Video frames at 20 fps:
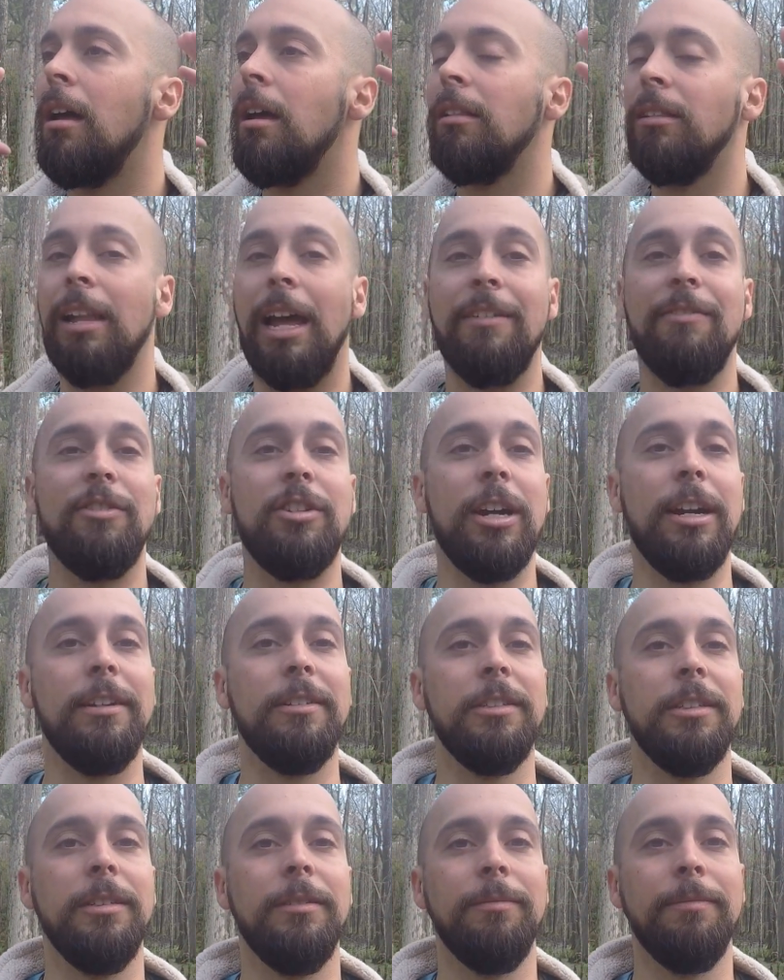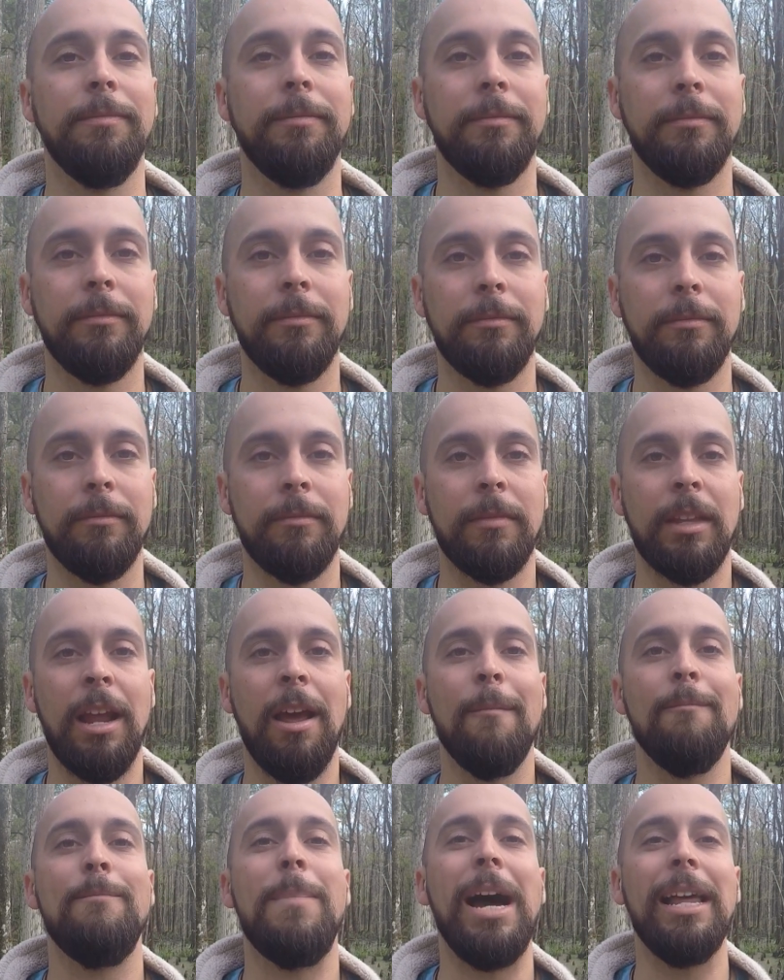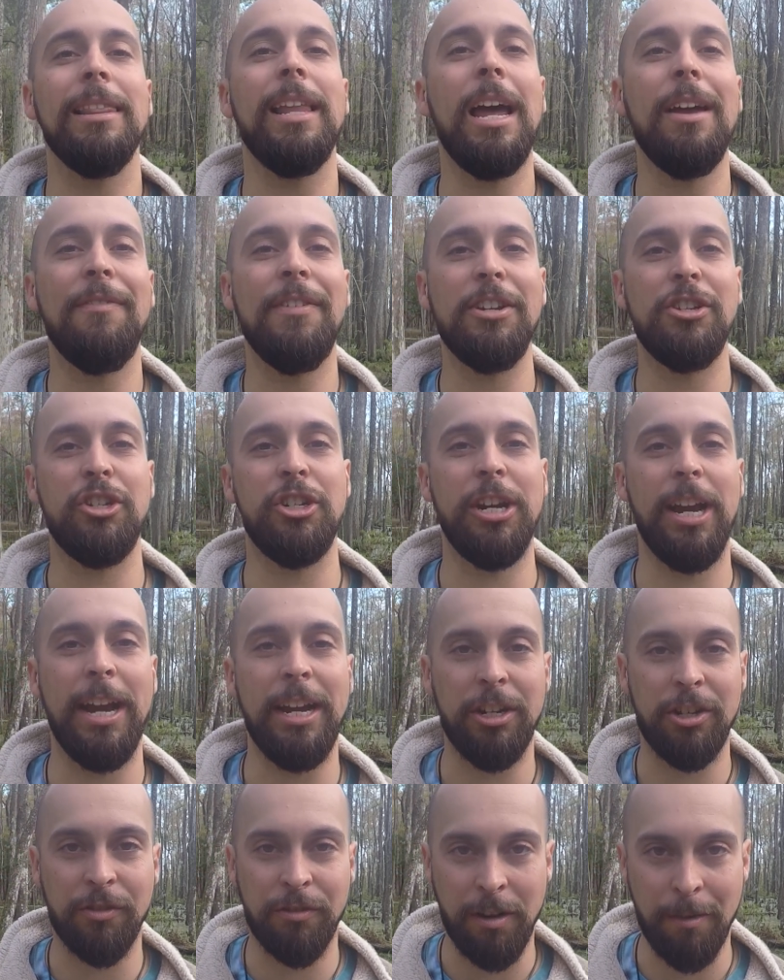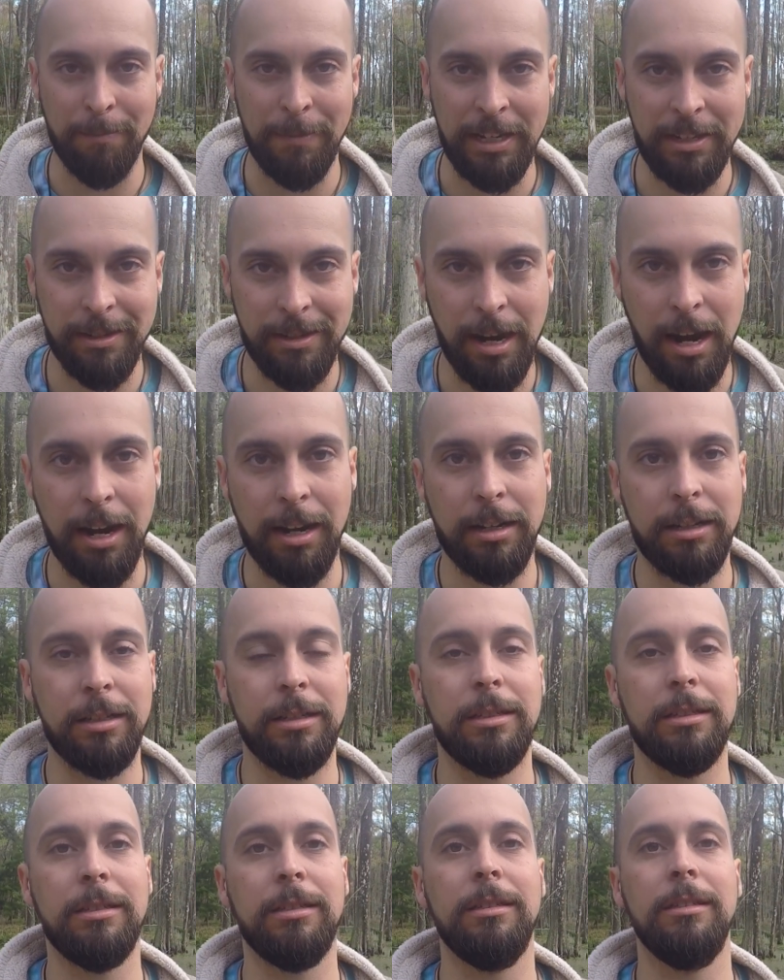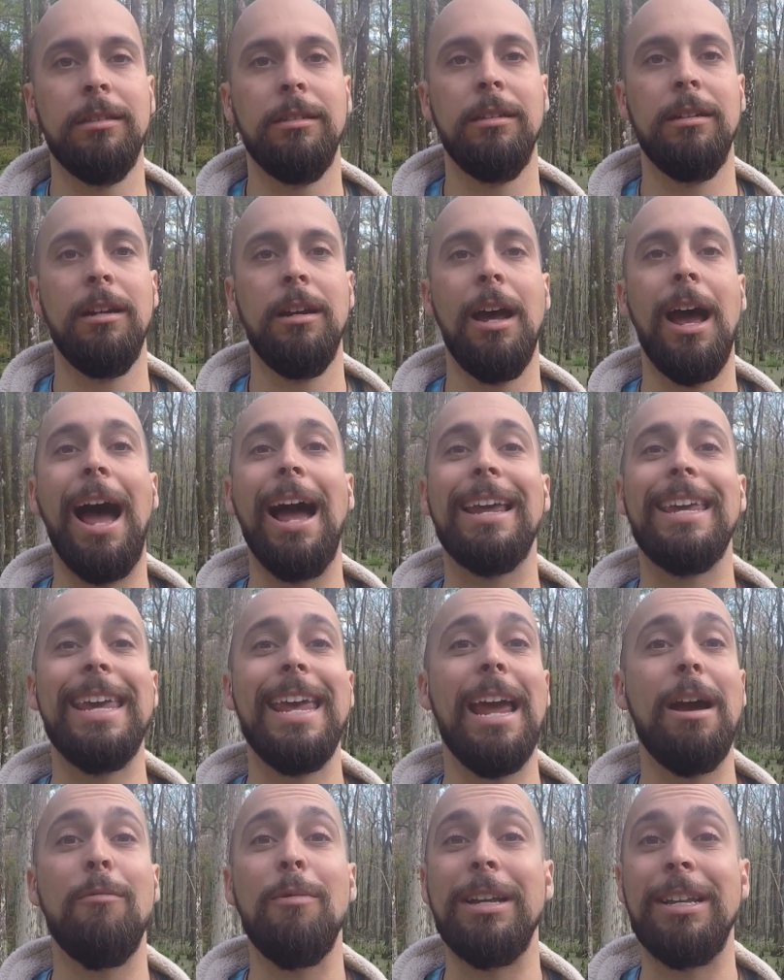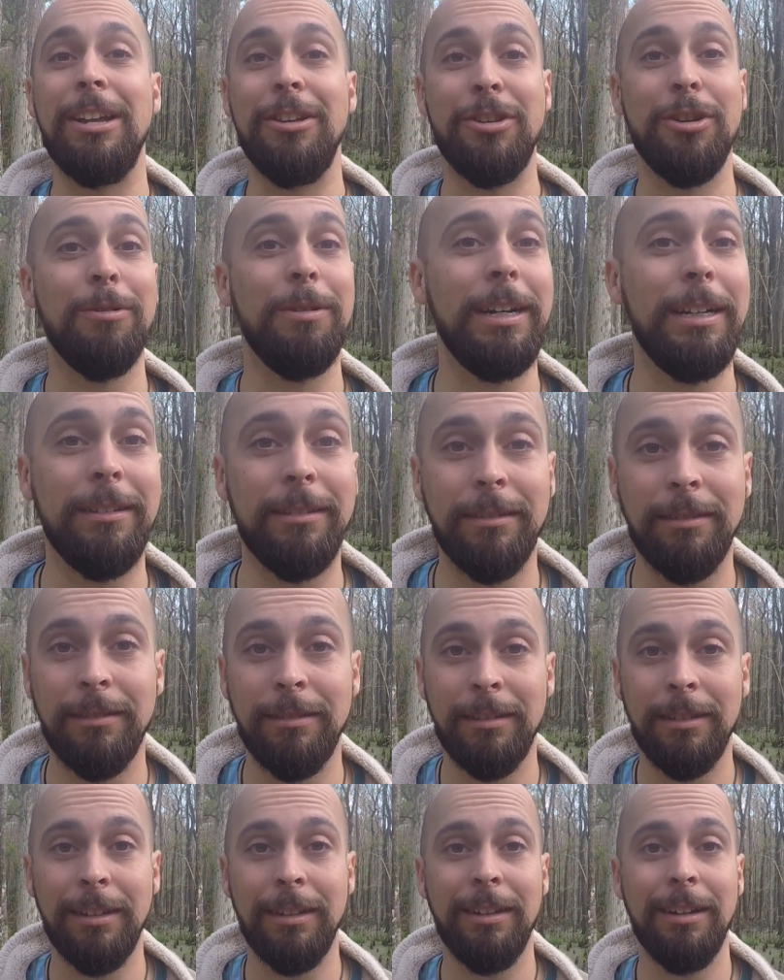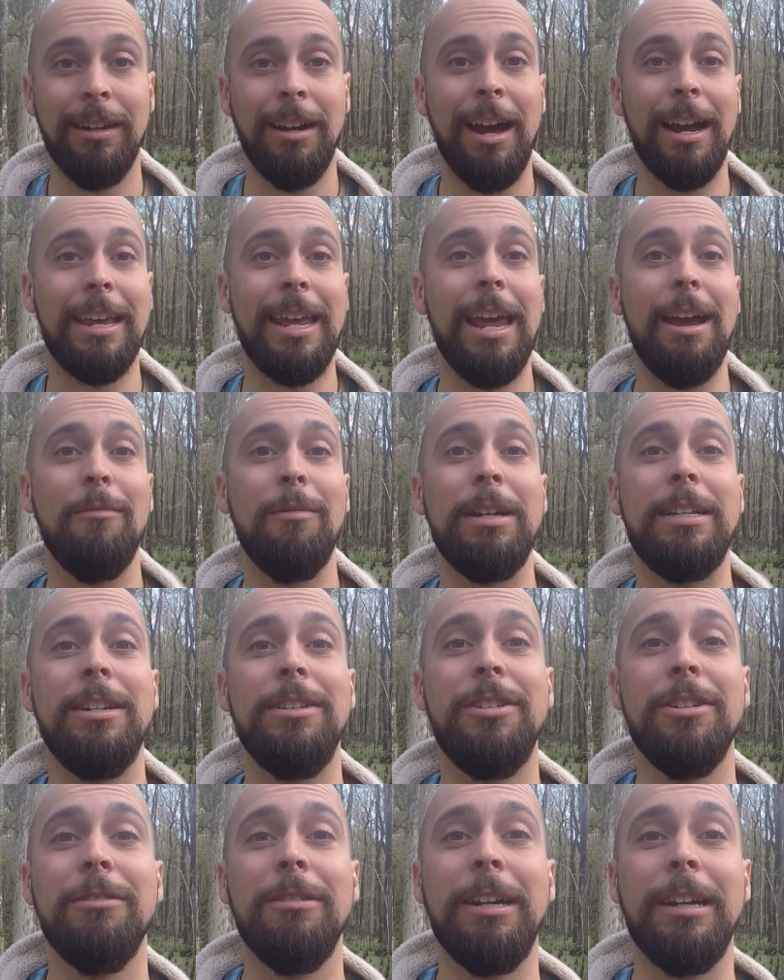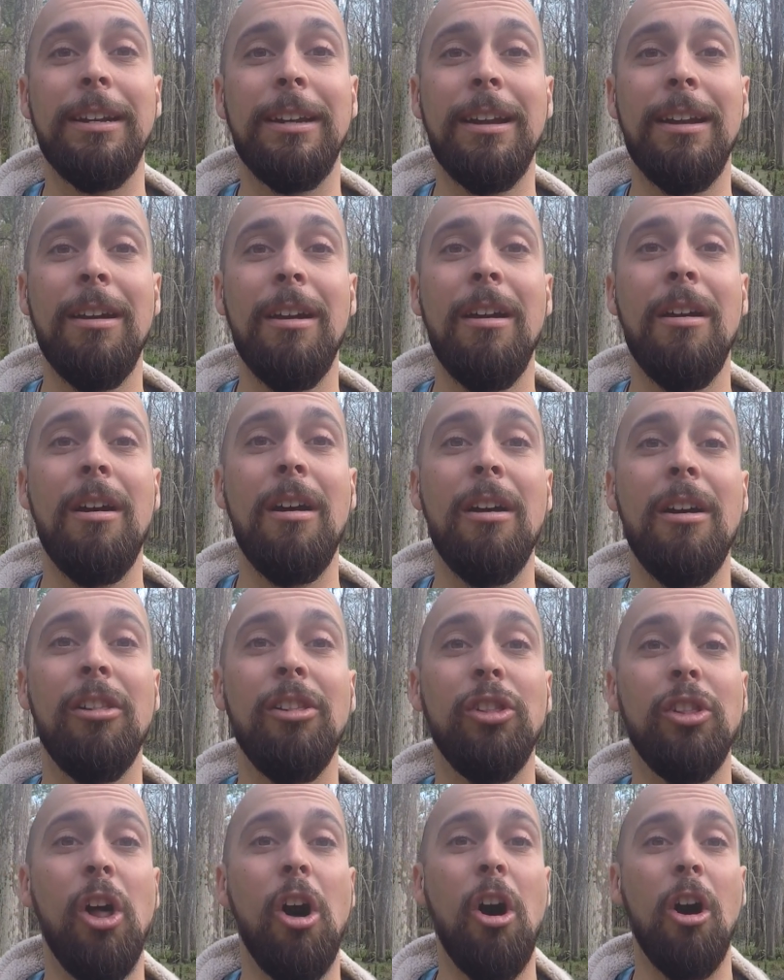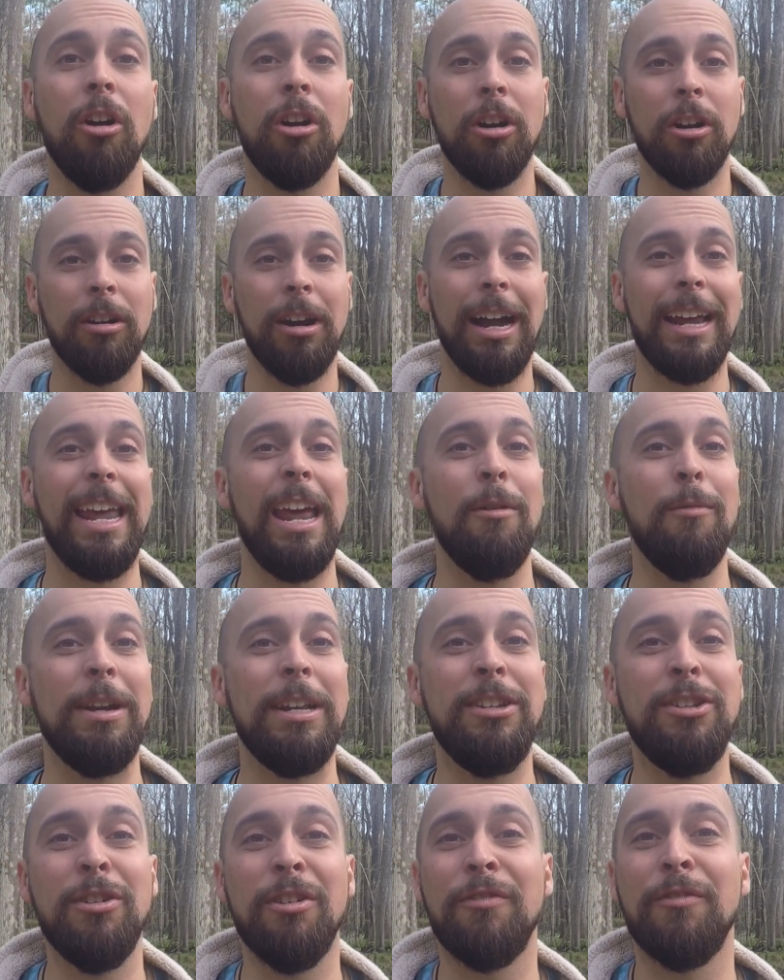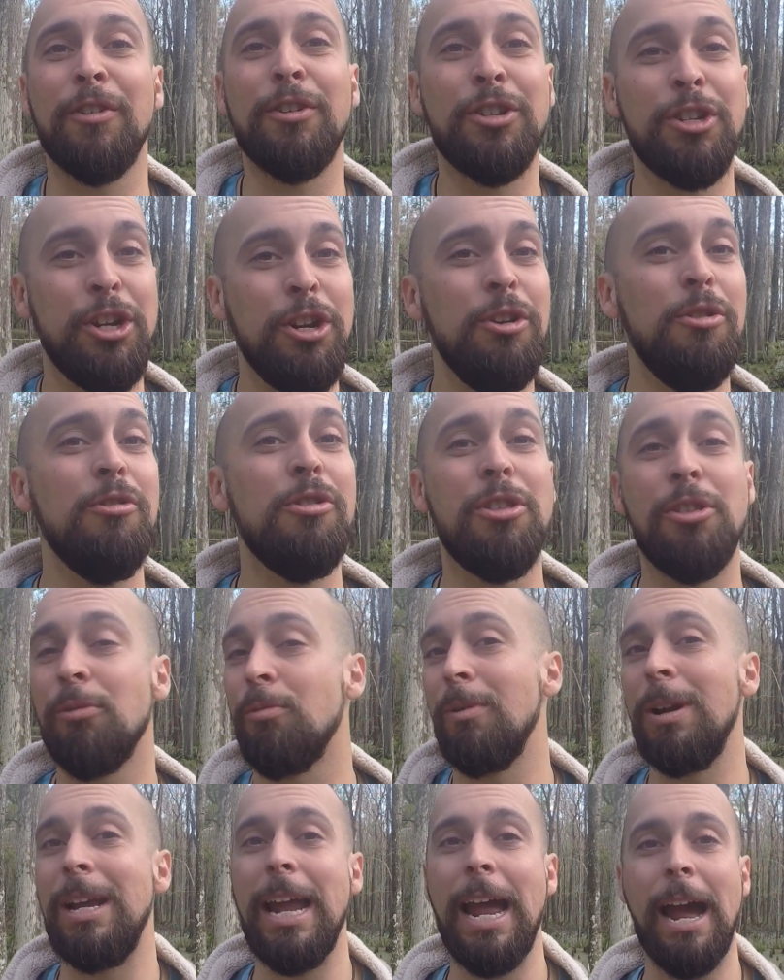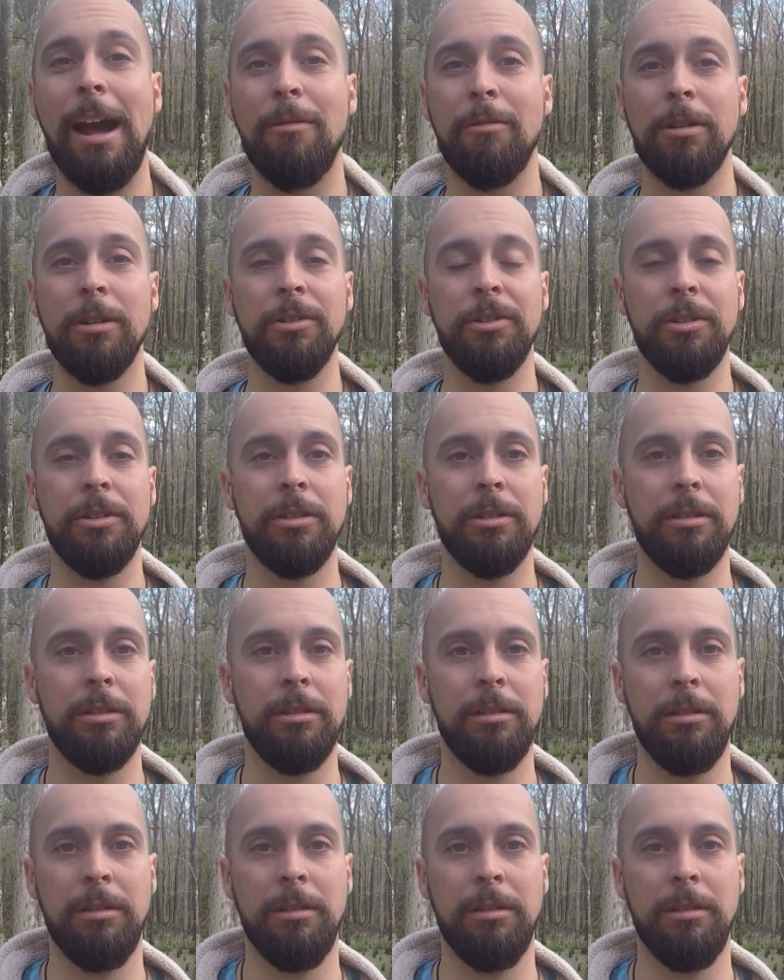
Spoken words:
life-changing. My life has changed from these tanks. I can't wait to do it. I can't wait to do it longer. I can't wait to do it for 2, 3 hours.